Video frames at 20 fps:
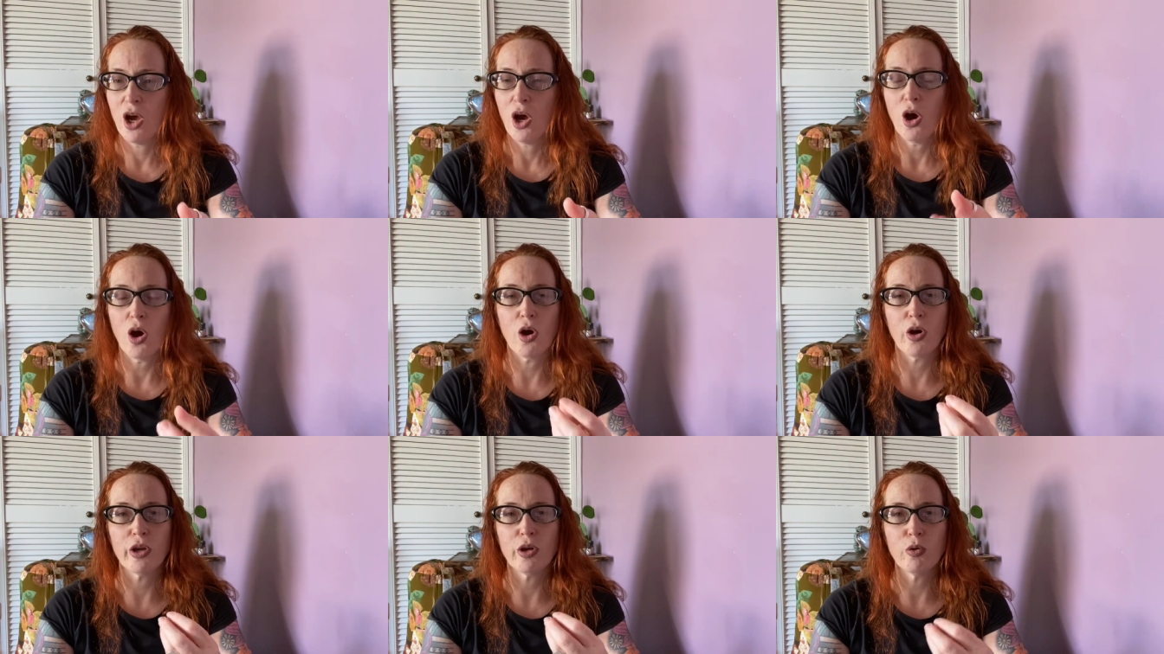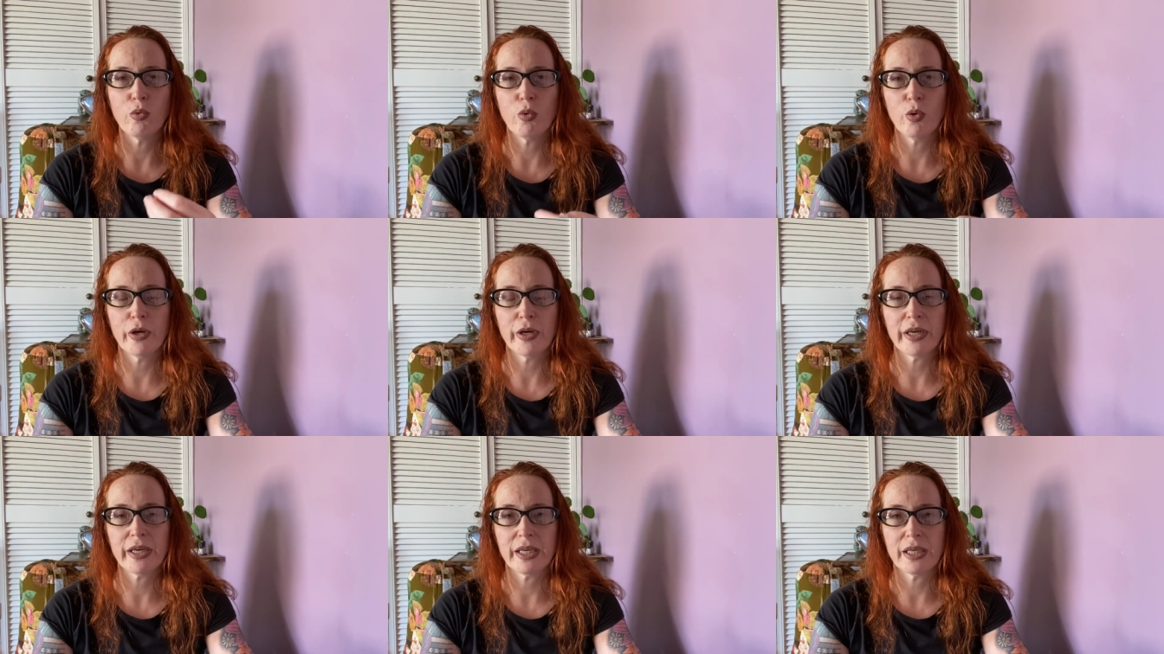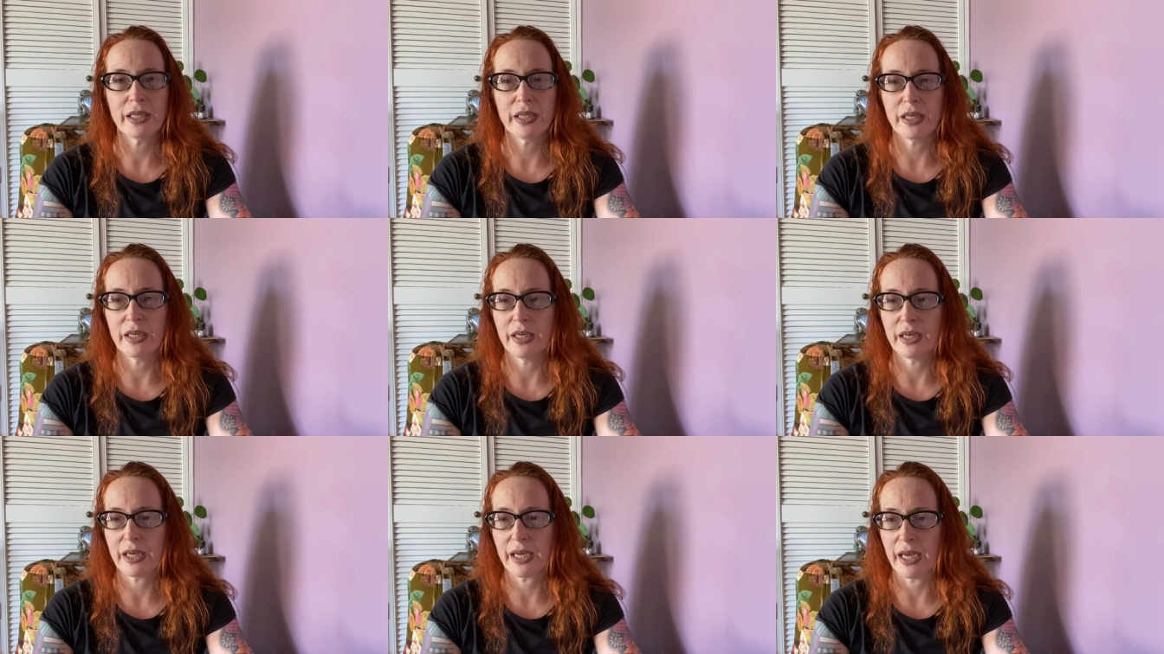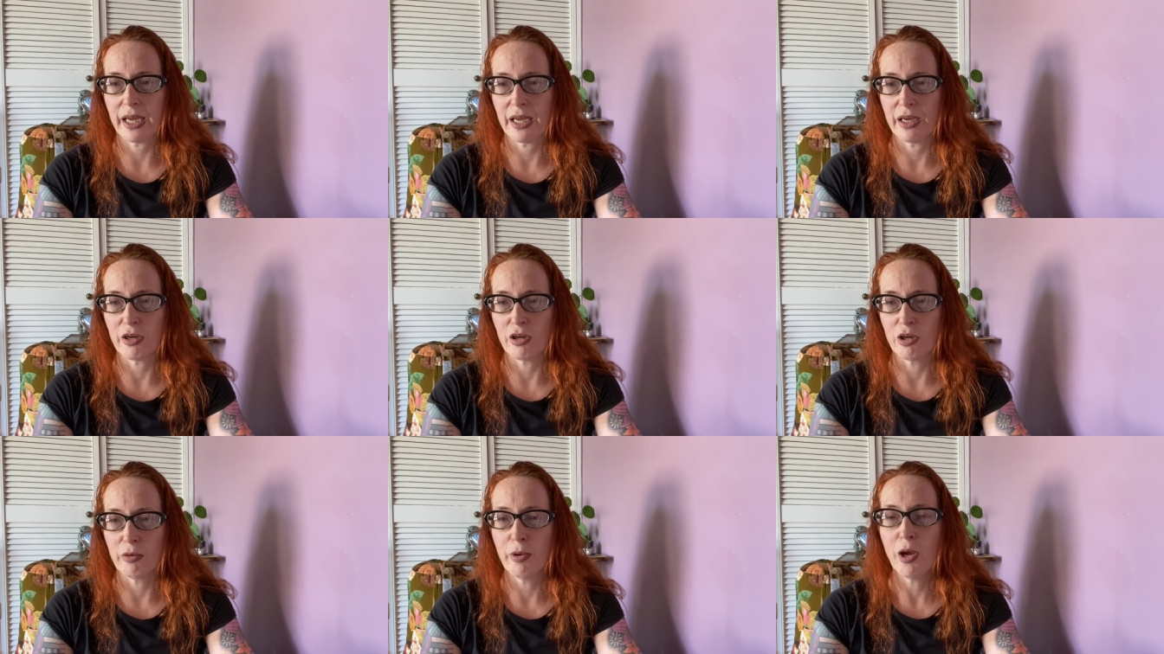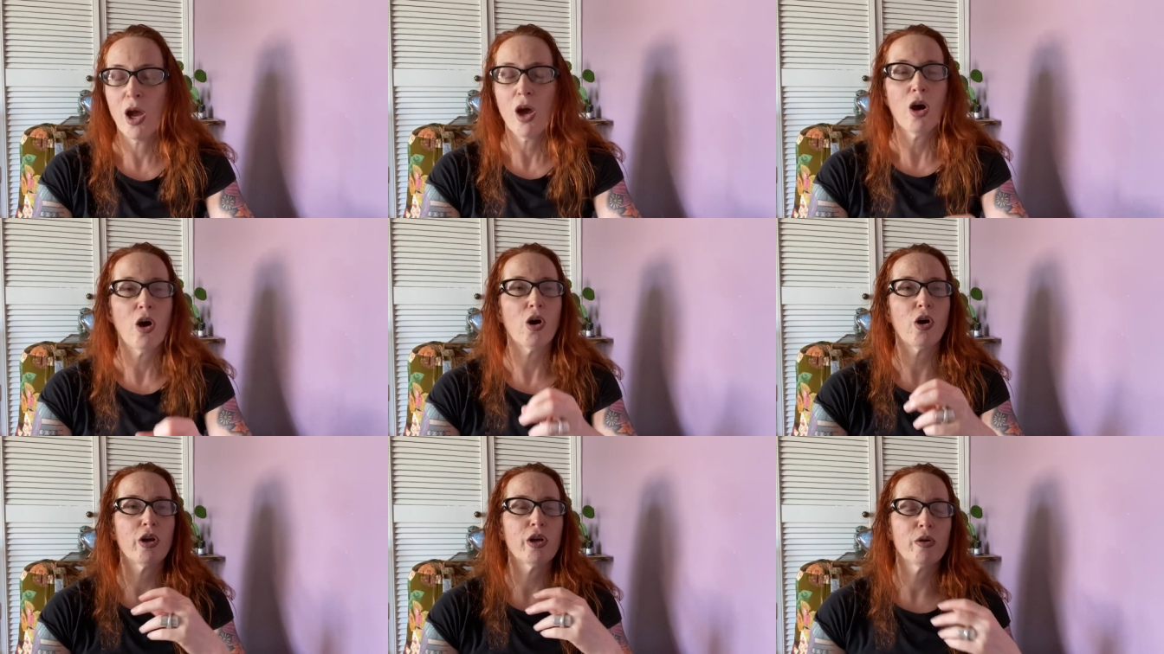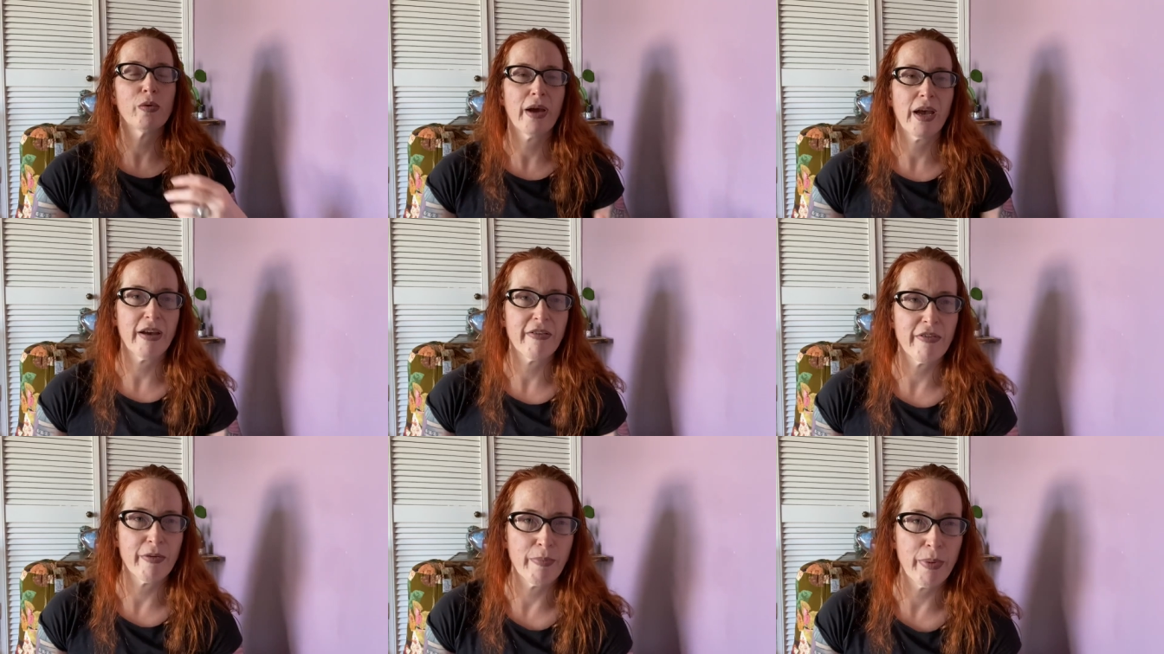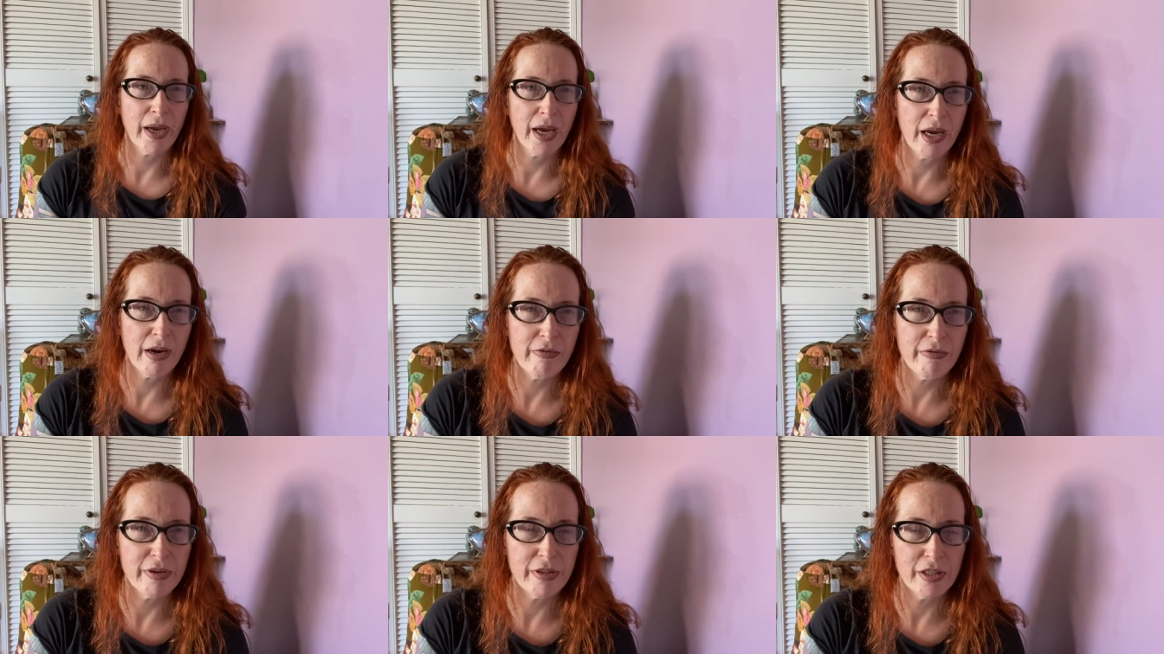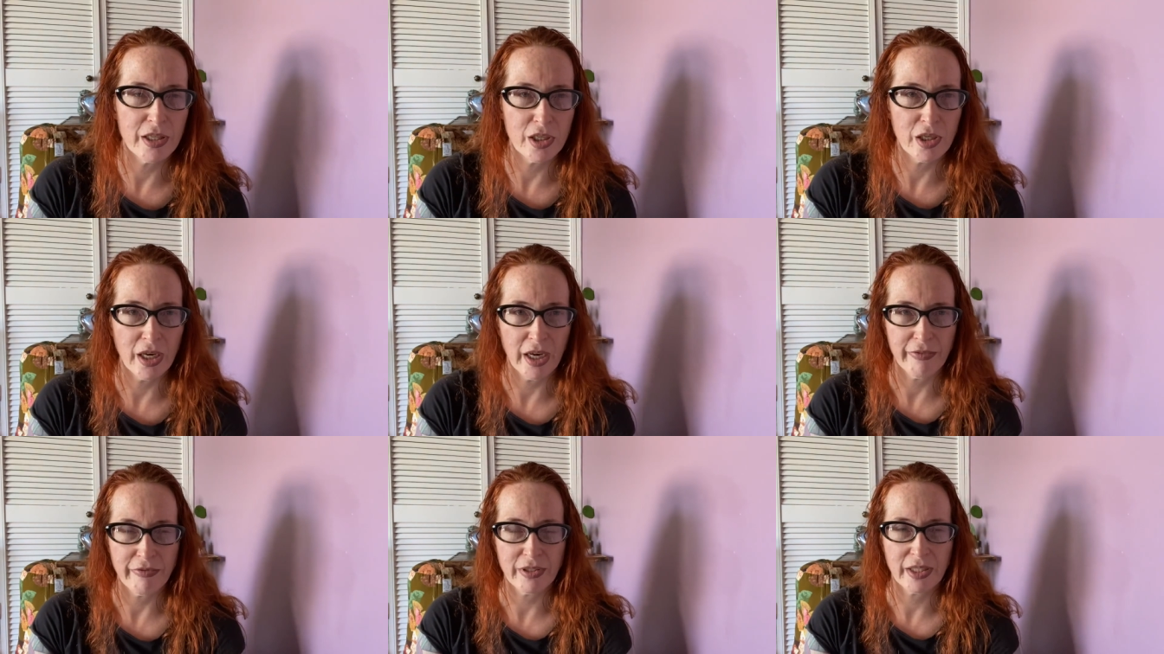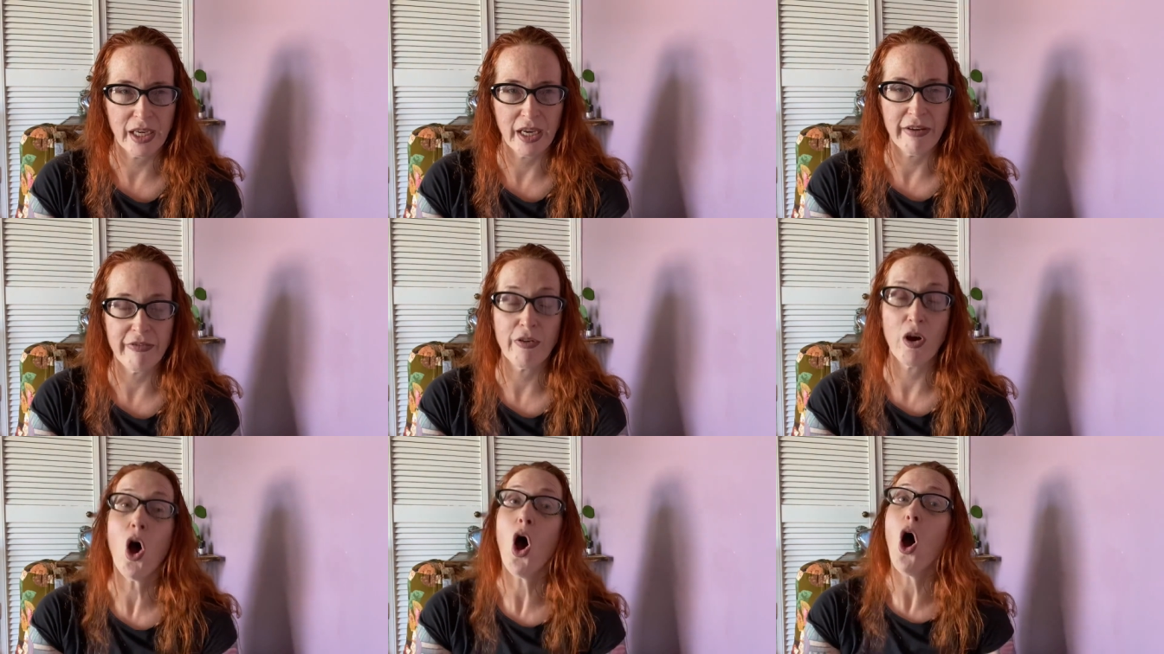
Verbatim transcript: or you're working in a care home, or you have a parent that you have to care for,